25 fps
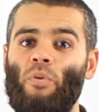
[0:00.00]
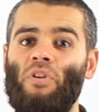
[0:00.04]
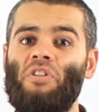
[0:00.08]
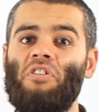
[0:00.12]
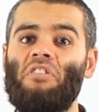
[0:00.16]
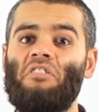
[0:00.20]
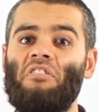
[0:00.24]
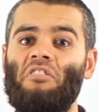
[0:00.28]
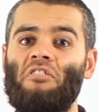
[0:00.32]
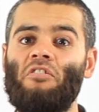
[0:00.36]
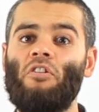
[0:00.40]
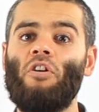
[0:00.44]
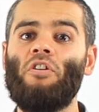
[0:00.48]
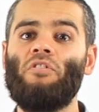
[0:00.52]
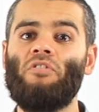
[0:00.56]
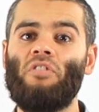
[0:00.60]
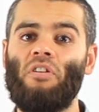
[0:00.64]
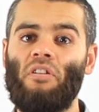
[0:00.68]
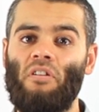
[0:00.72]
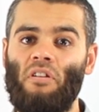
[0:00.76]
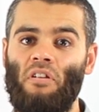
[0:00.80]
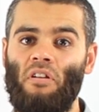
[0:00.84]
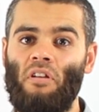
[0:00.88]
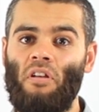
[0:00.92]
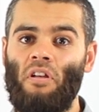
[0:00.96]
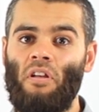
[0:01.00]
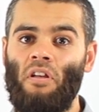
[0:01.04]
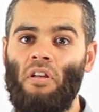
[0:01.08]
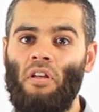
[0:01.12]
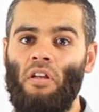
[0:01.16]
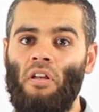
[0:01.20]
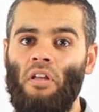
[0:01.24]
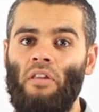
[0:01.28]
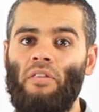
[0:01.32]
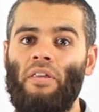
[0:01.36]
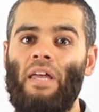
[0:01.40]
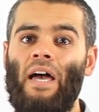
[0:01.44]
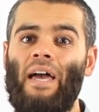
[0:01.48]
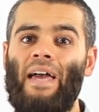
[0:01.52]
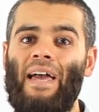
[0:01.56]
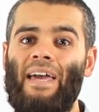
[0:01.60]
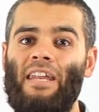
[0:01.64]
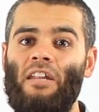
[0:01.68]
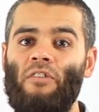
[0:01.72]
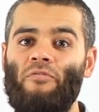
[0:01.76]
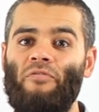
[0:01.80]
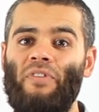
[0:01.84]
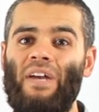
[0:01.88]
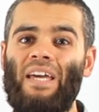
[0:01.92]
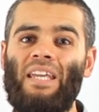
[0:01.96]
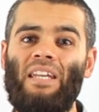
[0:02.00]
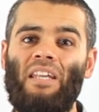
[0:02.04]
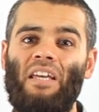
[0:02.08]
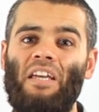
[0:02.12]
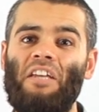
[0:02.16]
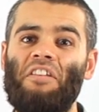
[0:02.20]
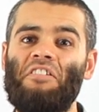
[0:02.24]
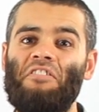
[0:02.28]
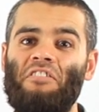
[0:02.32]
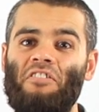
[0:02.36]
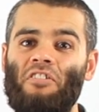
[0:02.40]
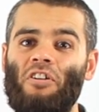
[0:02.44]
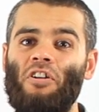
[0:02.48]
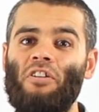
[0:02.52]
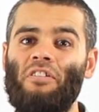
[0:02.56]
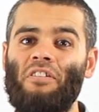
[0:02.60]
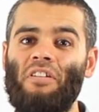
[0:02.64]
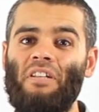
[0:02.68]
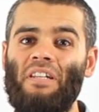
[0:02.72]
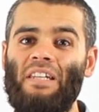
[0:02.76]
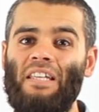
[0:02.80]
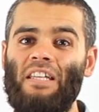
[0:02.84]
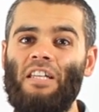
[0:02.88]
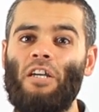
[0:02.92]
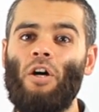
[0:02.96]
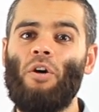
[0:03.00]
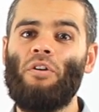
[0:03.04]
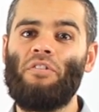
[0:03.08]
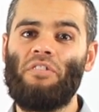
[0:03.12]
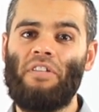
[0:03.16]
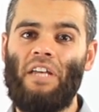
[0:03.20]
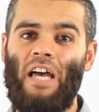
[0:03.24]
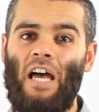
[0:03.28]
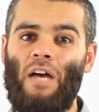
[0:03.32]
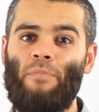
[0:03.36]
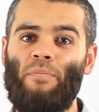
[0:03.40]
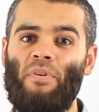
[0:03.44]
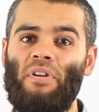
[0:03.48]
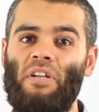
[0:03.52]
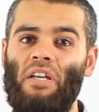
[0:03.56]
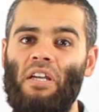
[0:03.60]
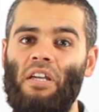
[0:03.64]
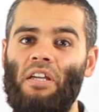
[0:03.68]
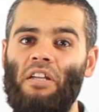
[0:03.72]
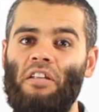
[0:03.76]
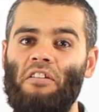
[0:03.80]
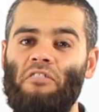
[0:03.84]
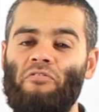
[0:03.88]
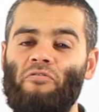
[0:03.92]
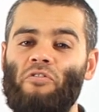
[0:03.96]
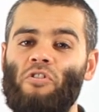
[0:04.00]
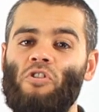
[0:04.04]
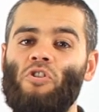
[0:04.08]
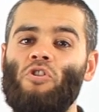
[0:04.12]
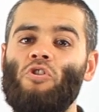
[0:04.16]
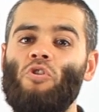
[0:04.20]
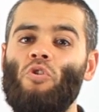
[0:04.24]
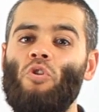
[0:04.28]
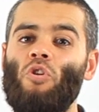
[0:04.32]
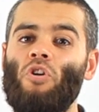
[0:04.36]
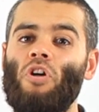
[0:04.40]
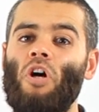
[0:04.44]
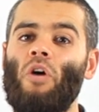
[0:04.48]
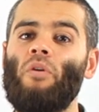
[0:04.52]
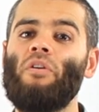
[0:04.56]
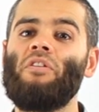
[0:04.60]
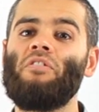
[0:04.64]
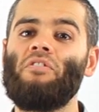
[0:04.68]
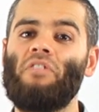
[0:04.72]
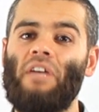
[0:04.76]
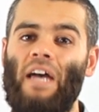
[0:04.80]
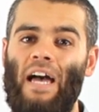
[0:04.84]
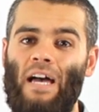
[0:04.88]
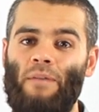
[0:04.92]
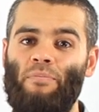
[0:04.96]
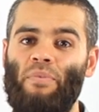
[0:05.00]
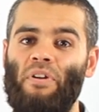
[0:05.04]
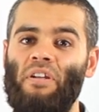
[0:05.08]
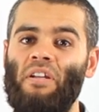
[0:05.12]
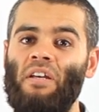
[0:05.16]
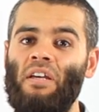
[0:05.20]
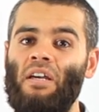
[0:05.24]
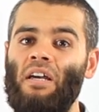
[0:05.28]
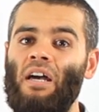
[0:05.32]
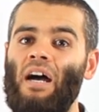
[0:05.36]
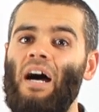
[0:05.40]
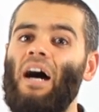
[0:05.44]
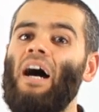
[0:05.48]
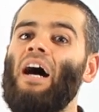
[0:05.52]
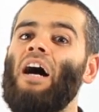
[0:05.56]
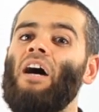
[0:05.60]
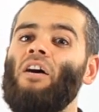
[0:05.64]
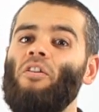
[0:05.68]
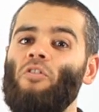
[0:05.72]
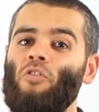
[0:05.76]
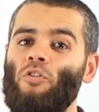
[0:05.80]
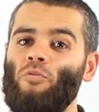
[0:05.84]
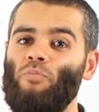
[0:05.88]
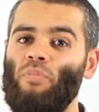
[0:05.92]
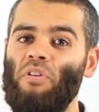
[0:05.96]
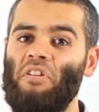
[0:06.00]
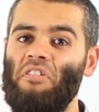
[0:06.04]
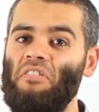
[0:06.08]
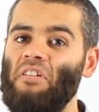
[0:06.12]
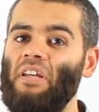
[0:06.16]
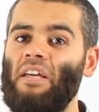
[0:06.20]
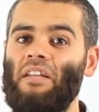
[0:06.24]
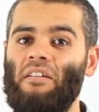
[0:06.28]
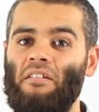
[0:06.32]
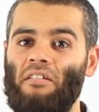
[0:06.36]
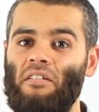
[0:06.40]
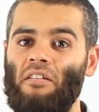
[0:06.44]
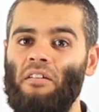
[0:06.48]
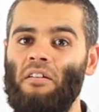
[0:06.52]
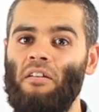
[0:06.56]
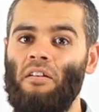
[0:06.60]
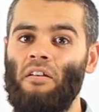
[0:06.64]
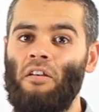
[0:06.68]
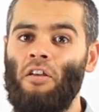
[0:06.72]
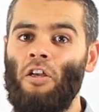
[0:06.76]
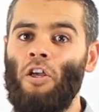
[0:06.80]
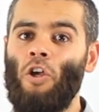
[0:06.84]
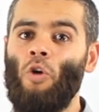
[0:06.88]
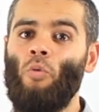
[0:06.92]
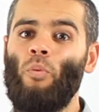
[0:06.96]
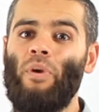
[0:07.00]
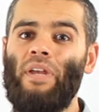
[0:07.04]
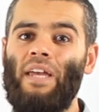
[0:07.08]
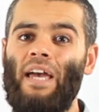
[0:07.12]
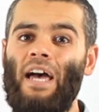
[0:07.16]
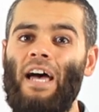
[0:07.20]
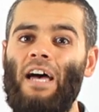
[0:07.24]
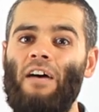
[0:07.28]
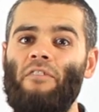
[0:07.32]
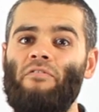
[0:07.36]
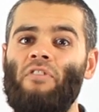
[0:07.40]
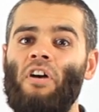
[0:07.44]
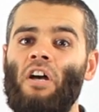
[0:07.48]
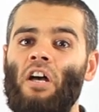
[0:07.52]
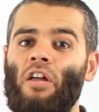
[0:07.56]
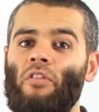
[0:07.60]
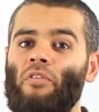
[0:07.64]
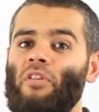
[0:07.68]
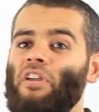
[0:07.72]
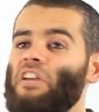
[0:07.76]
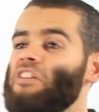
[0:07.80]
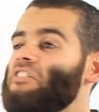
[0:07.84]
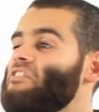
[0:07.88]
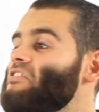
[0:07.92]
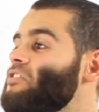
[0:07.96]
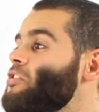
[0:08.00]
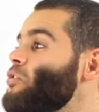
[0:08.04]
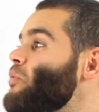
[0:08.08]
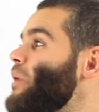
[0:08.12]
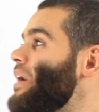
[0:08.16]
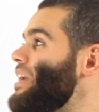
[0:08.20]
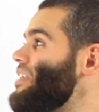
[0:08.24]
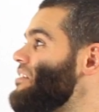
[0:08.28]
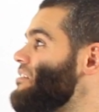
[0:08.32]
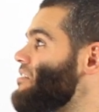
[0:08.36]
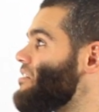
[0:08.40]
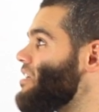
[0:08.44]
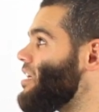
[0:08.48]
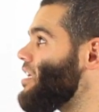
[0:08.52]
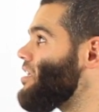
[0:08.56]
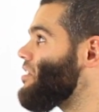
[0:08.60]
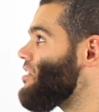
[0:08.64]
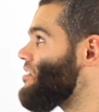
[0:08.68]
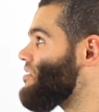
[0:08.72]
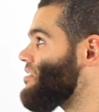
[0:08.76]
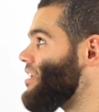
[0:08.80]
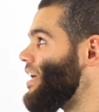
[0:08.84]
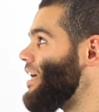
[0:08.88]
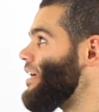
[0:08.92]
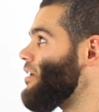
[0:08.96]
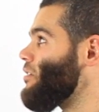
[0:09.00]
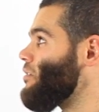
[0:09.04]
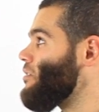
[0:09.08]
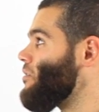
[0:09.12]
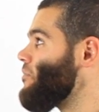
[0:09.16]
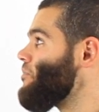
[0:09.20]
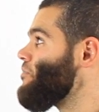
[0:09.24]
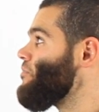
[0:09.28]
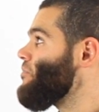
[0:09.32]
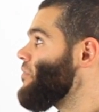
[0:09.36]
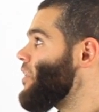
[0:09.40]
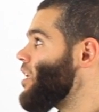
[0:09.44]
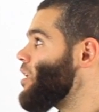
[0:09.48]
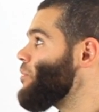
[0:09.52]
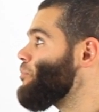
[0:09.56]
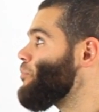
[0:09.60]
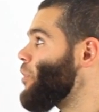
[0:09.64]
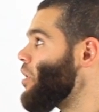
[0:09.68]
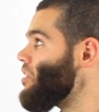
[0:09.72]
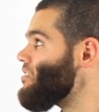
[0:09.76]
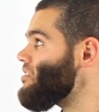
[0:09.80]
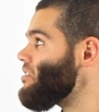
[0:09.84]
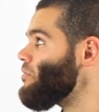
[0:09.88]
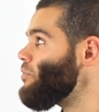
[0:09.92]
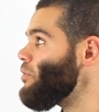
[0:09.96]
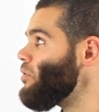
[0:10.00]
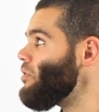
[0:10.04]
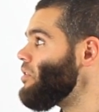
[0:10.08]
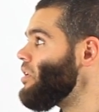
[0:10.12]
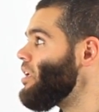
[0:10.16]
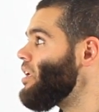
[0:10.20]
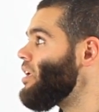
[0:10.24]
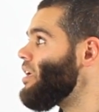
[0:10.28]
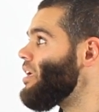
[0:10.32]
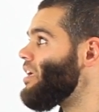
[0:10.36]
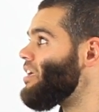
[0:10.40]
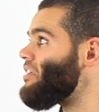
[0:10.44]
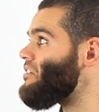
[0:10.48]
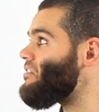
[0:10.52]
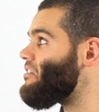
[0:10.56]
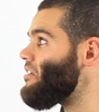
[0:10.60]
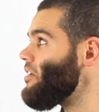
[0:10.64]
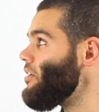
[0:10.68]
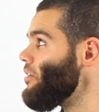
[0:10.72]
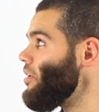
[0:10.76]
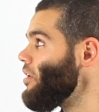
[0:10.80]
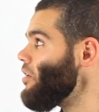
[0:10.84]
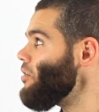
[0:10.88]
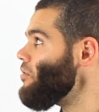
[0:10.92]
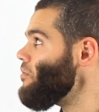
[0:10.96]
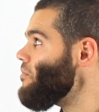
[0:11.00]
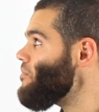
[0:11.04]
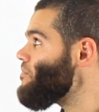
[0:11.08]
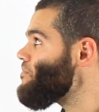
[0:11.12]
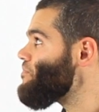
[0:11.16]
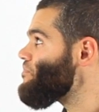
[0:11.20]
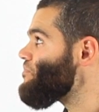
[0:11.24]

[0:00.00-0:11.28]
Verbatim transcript: which is certain, that an event is certainly going to happen, it is for sure going to happen, 100%. We have these two ends in the scale. Impossible is 0